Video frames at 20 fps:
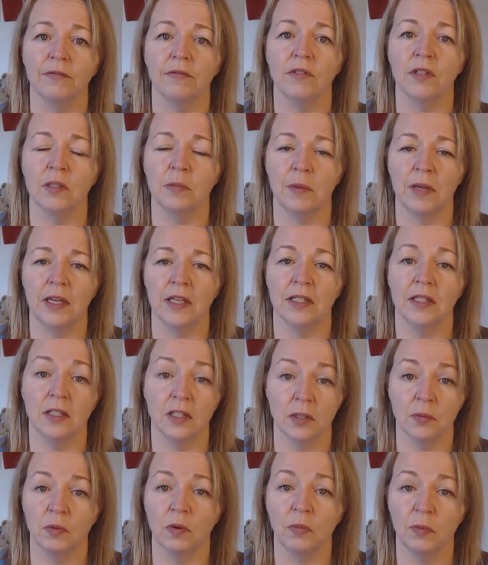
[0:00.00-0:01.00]
space, and
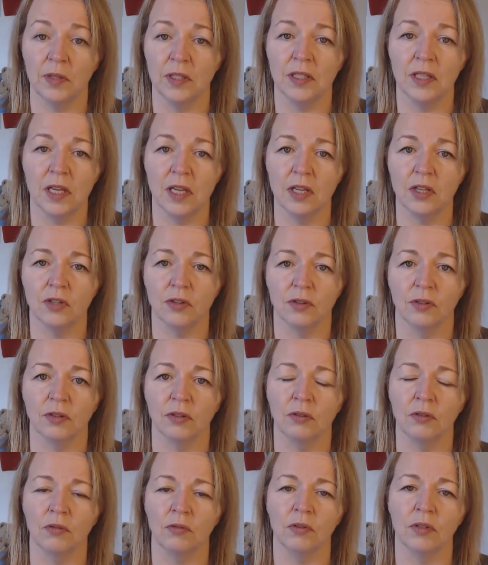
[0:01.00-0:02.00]
it's what we teach on the
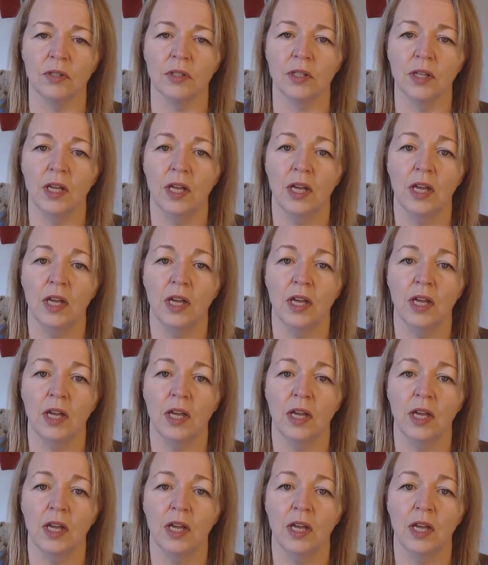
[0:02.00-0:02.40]
course.